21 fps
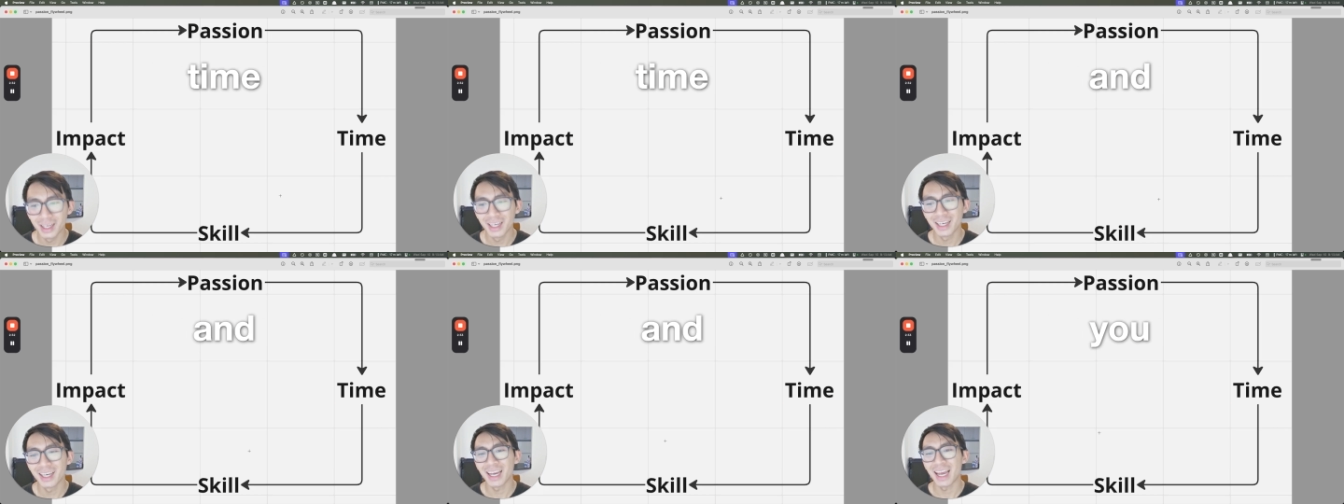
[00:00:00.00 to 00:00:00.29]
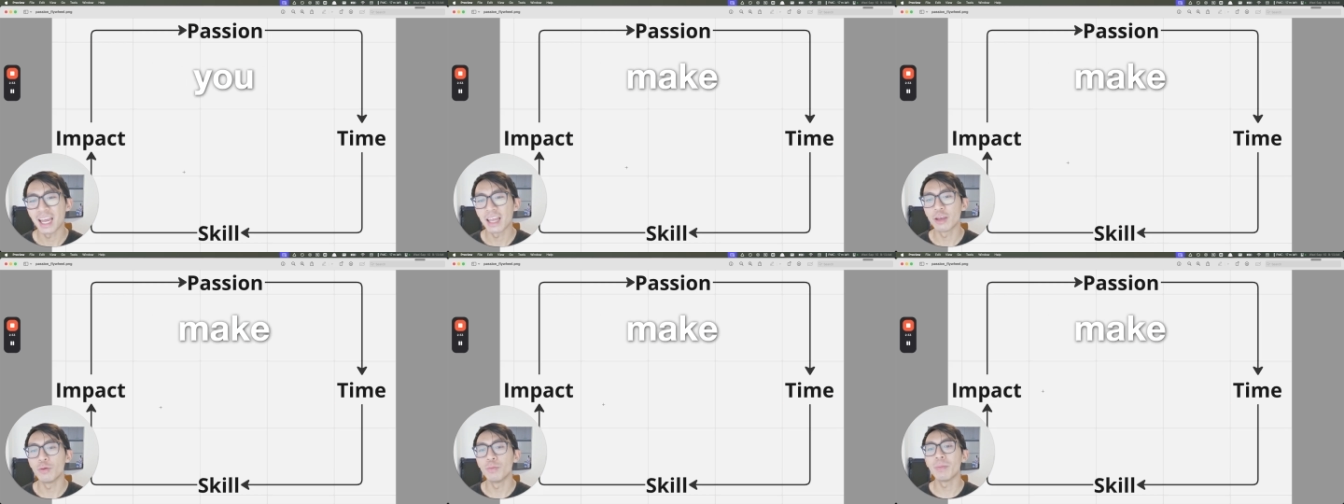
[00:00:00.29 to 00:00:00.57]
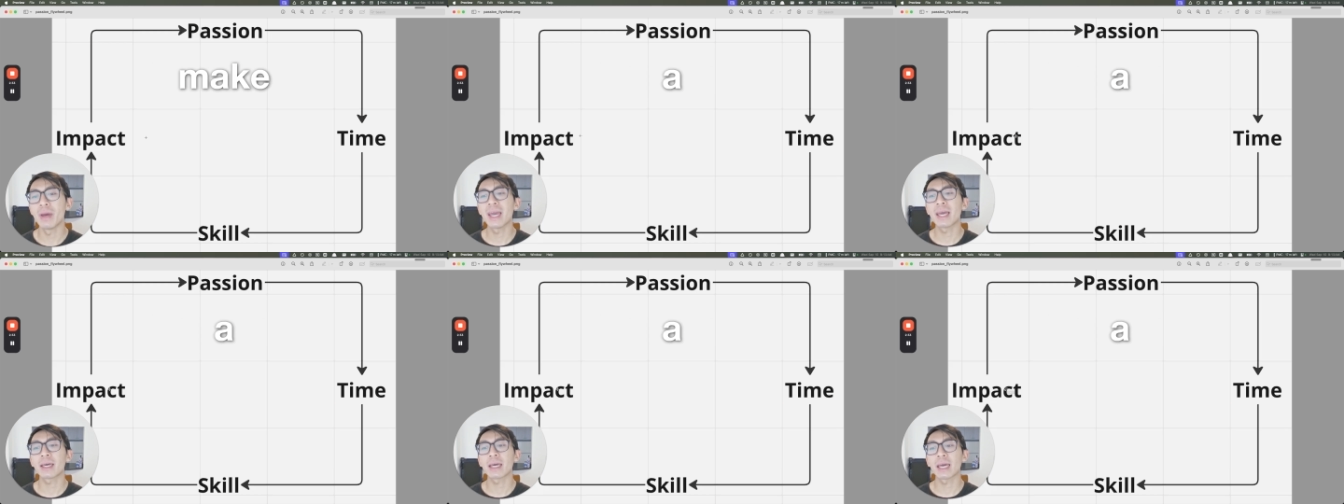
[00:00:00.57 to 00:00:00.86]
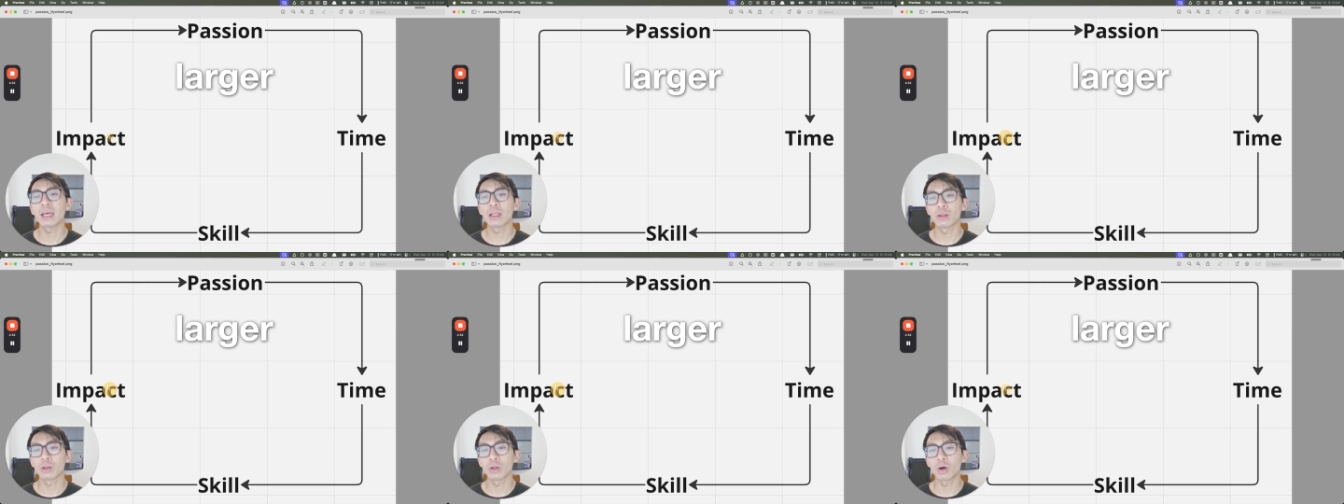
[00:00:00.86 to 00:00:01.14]
and you make a
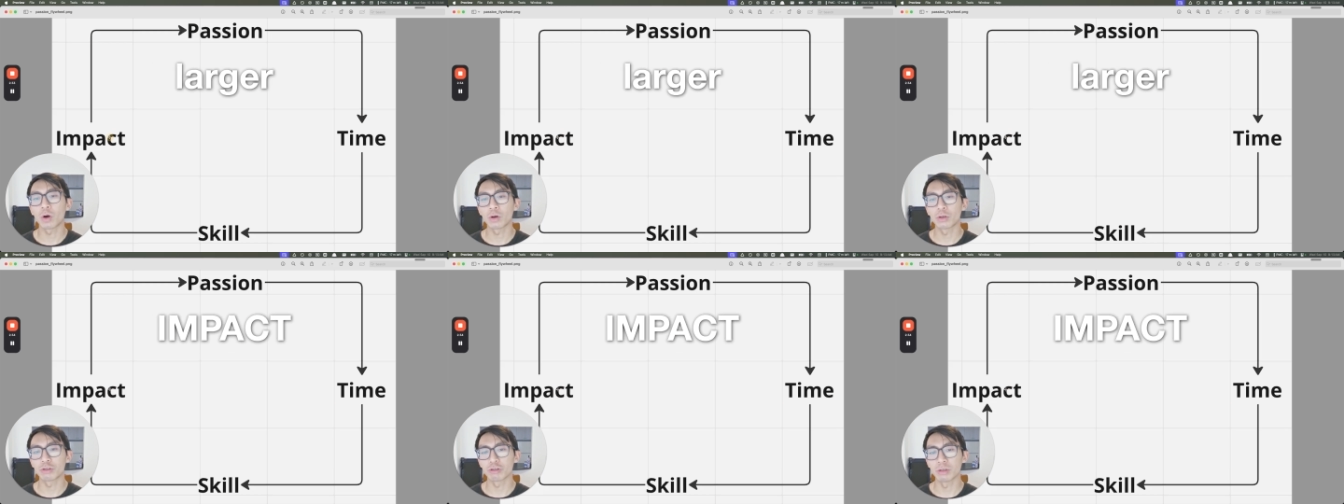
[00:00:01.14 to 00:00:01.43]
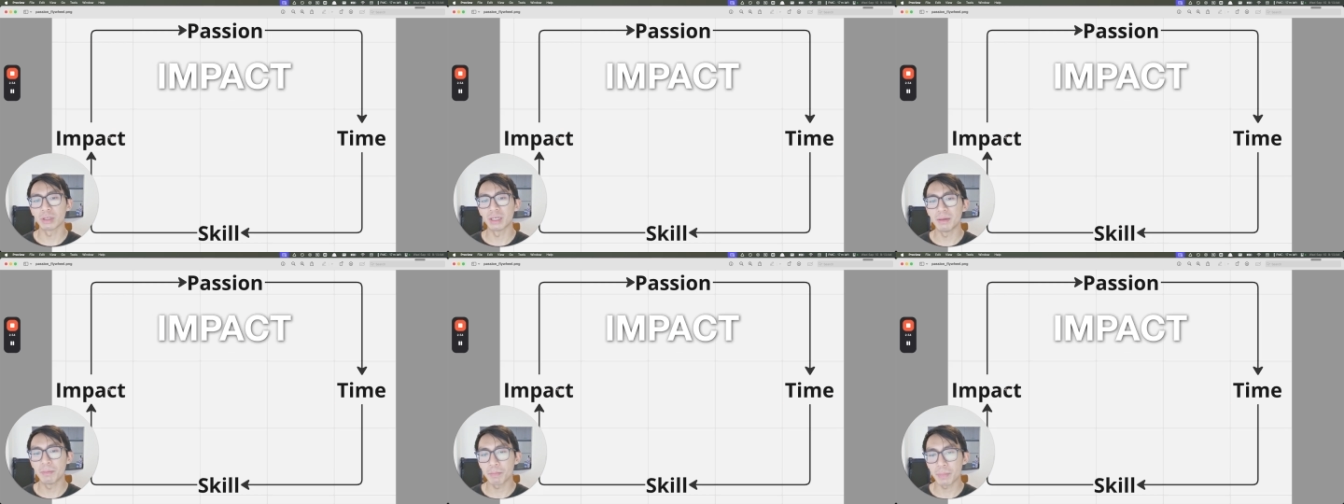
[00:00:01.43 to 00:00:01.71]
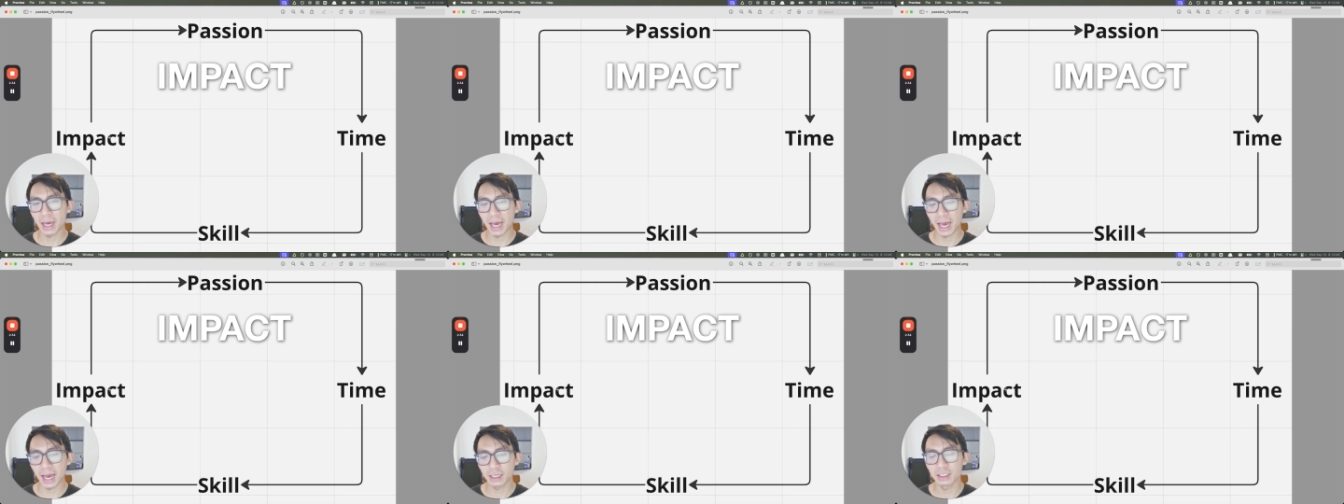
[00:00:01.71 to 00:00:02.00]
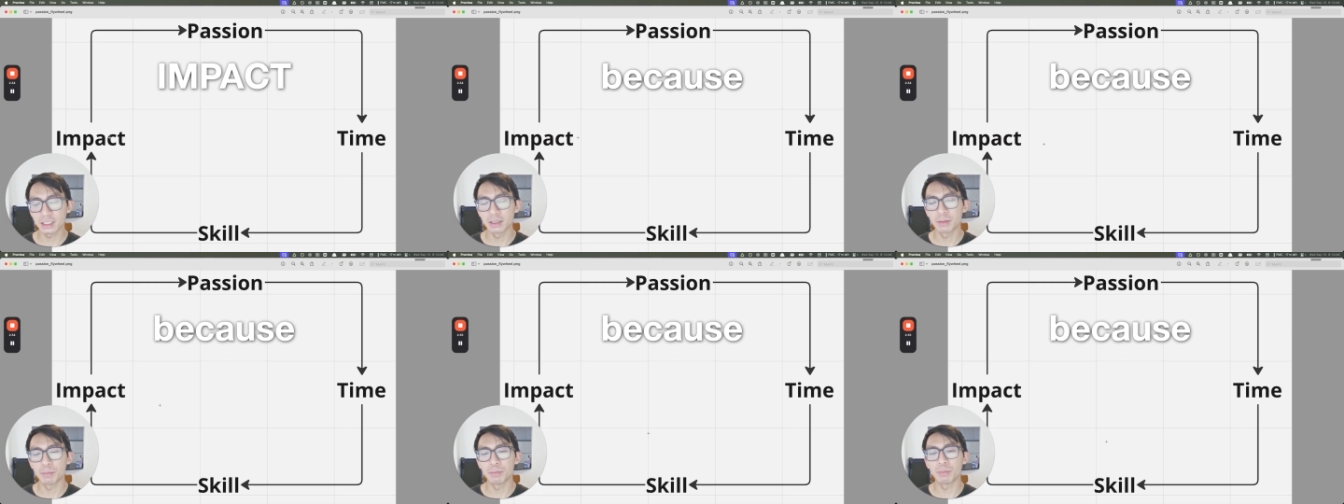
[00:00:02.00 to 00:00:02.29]
larger impact
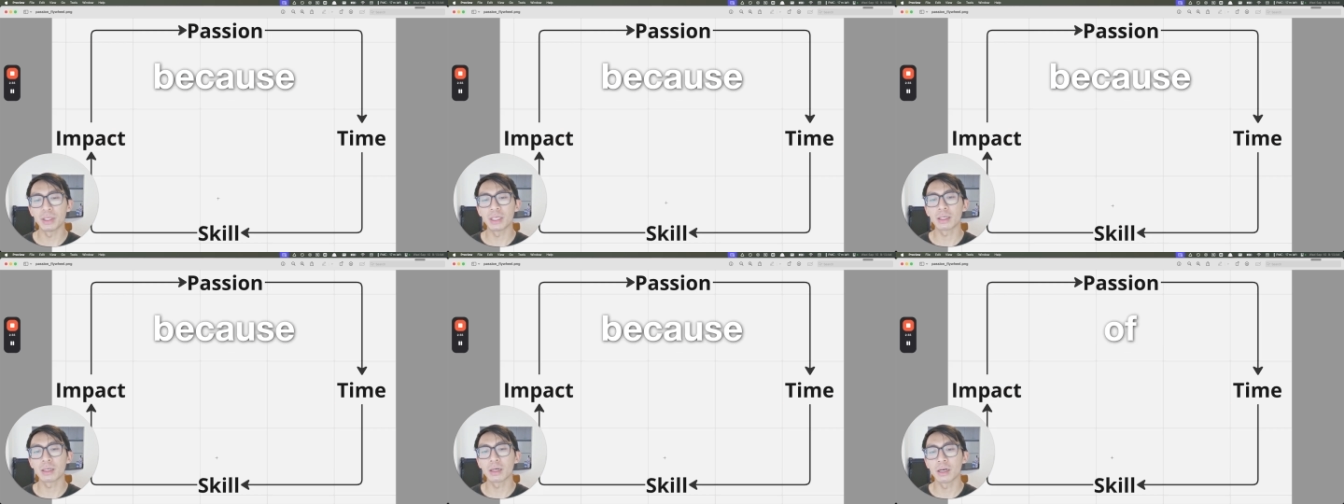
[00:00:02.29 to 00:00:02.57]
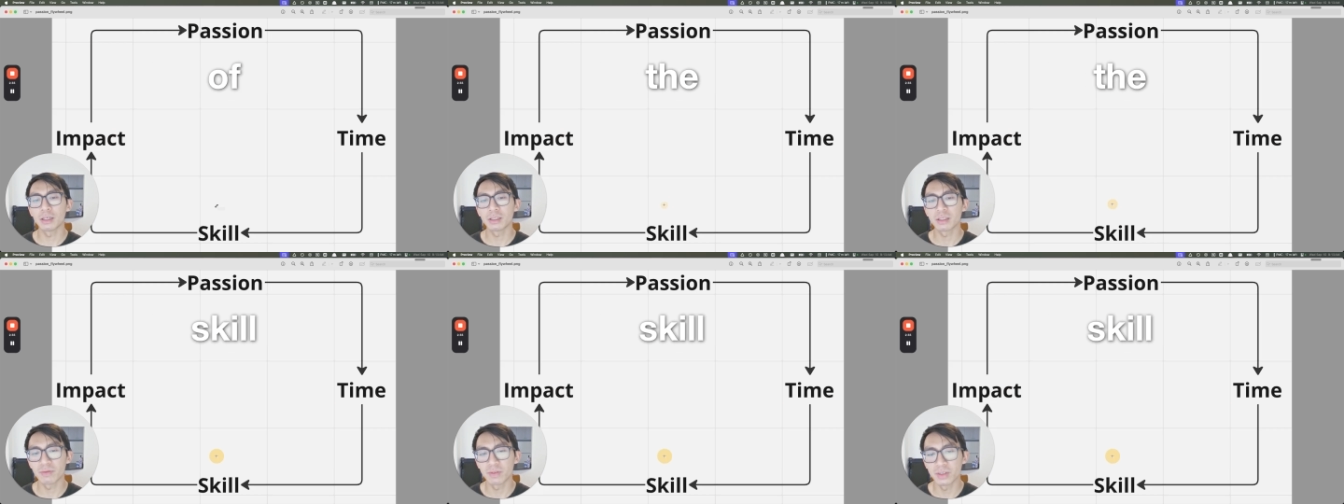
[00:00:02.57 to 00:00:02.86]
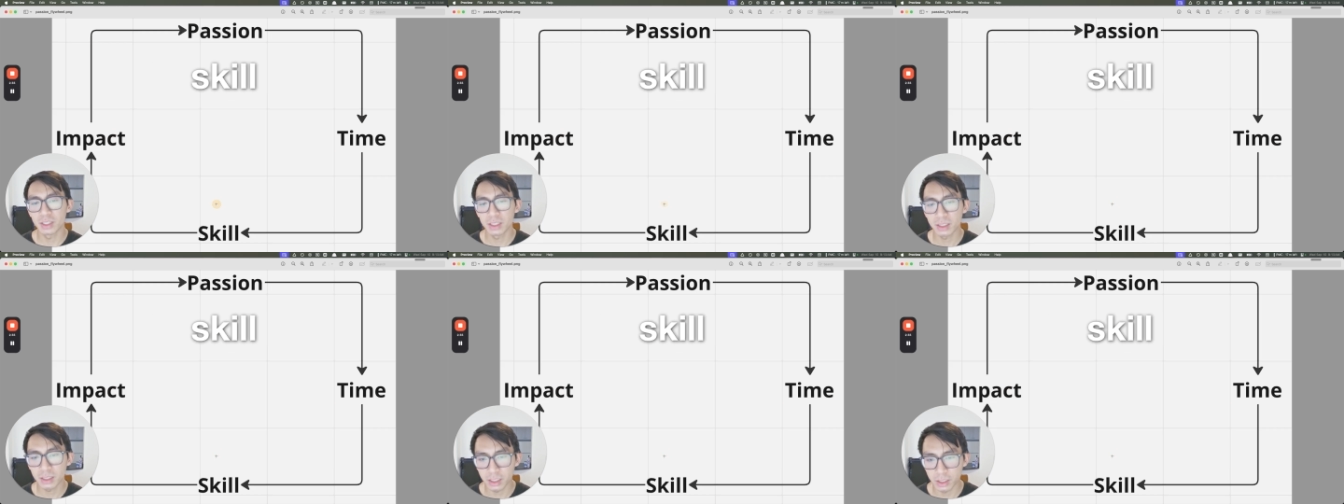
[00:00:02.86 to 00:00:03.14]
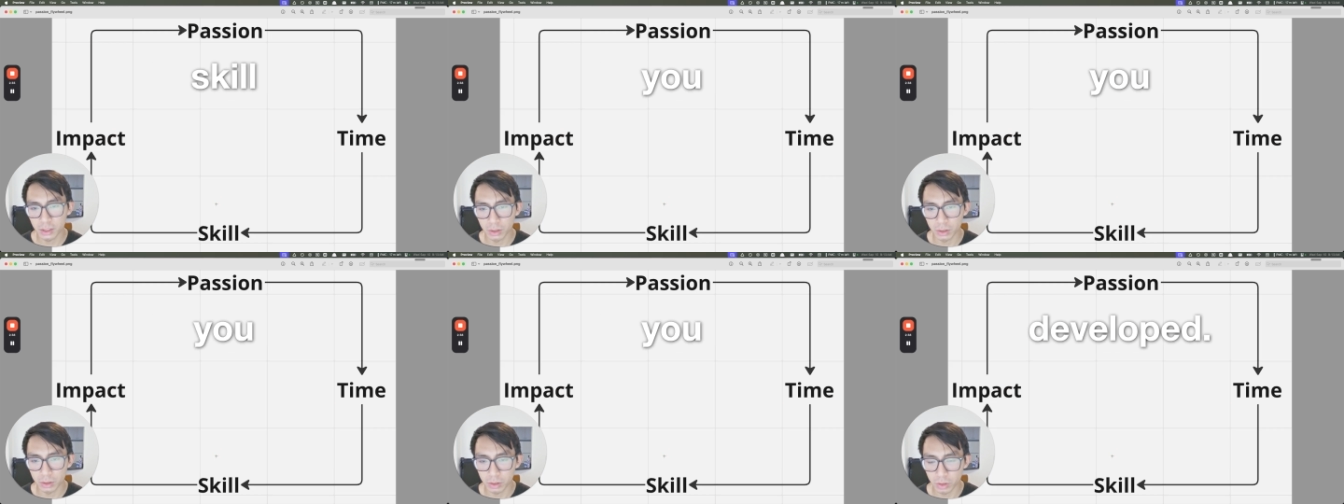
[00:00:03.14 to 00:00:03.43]
because of the
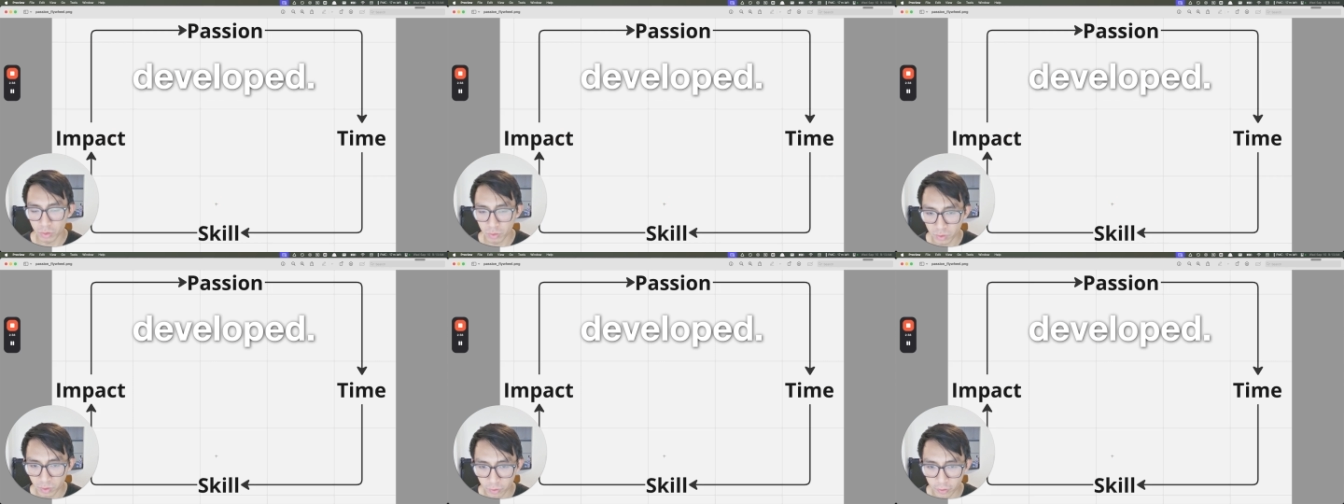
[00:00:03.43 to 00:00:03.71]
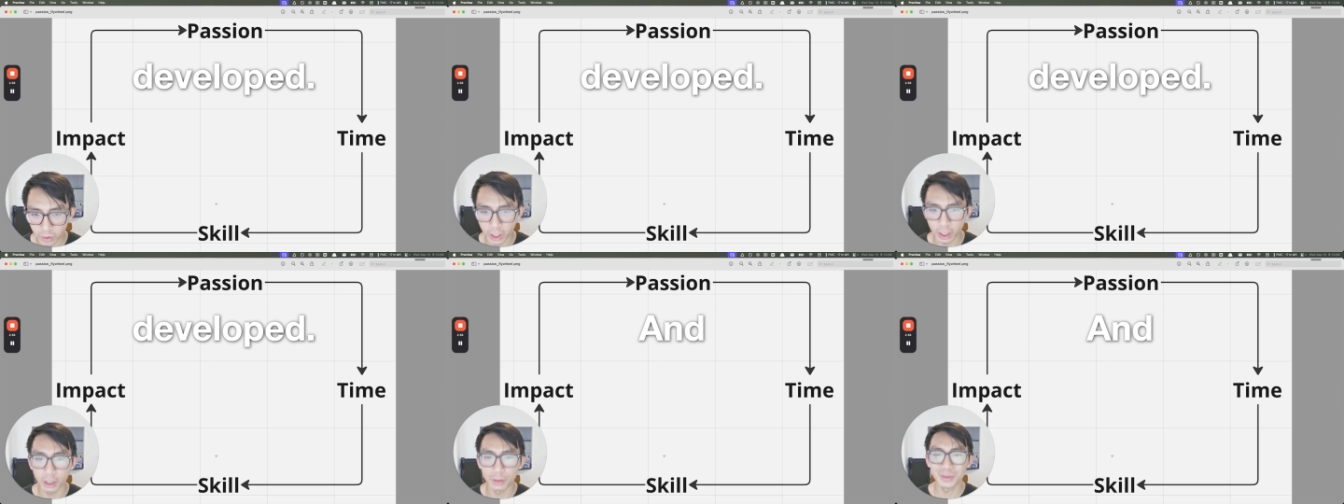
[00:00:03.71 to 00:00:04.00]
skill you developed.